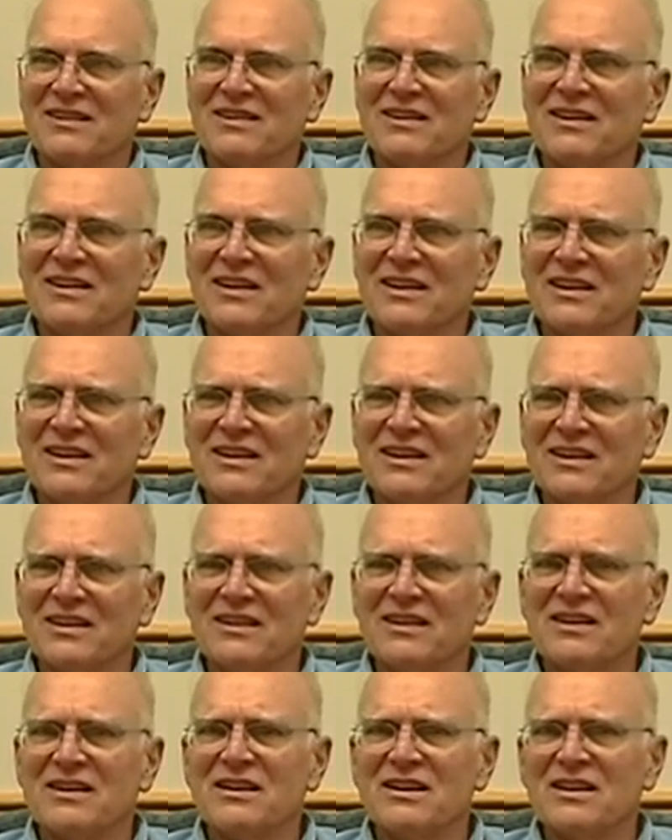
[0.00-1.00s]
they
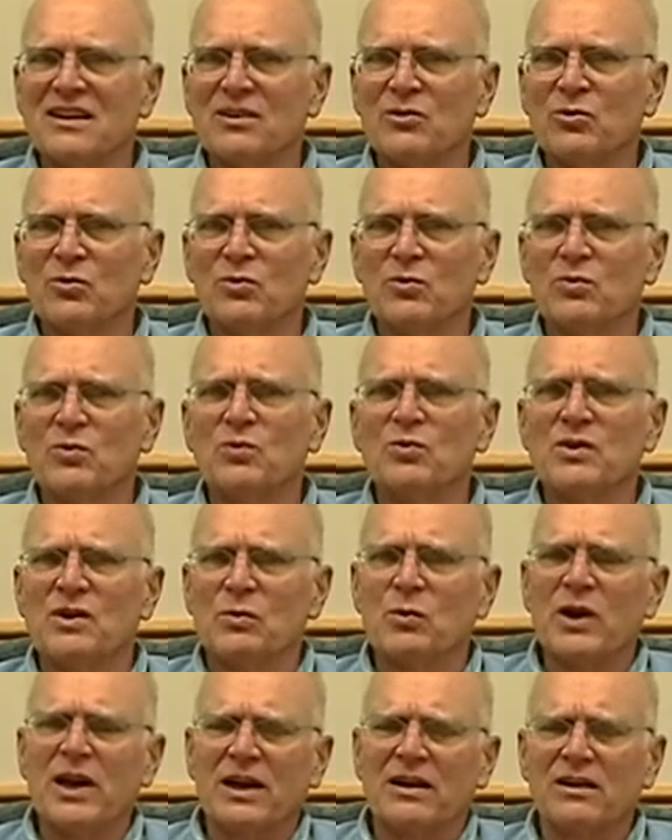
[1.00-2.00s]
had, we,
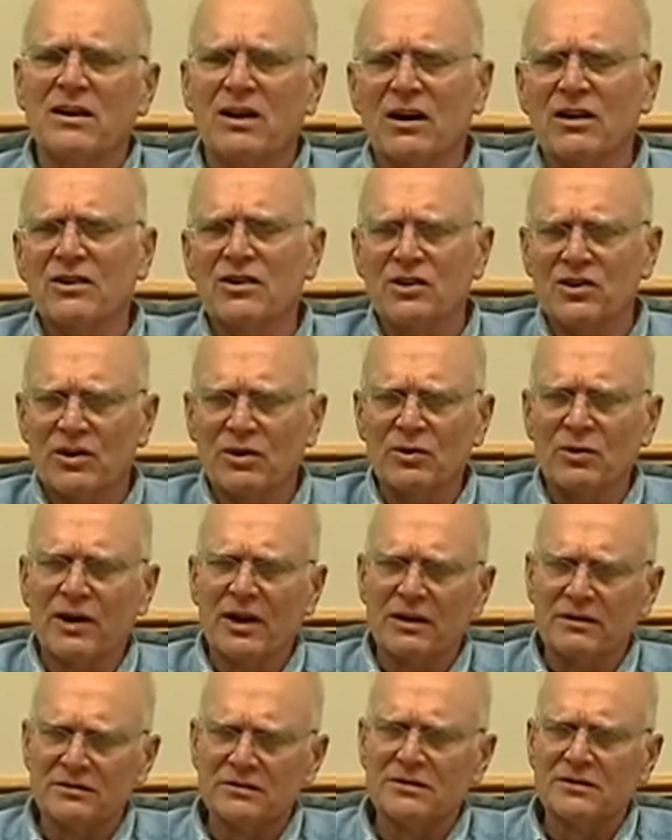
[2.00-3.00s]
we had guard duty
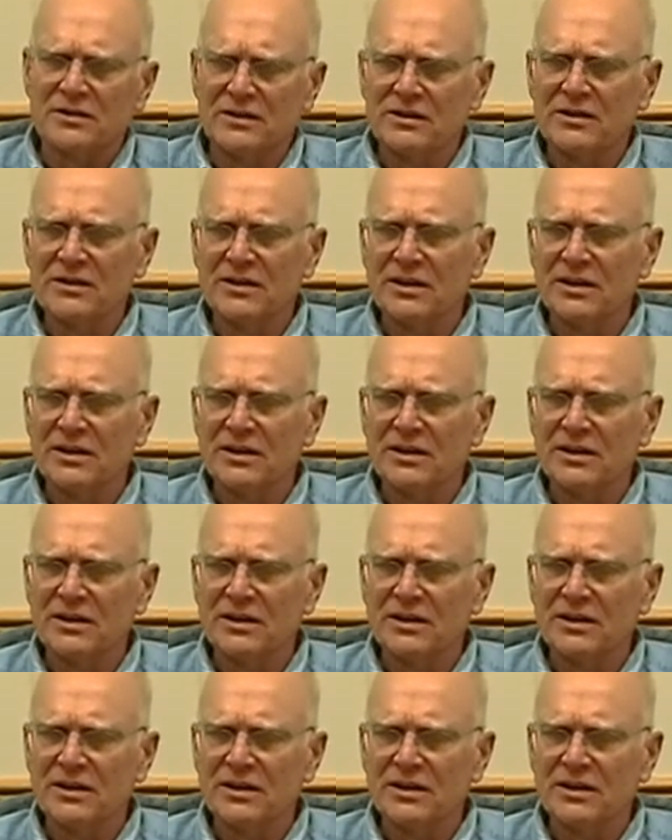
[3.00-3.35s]
around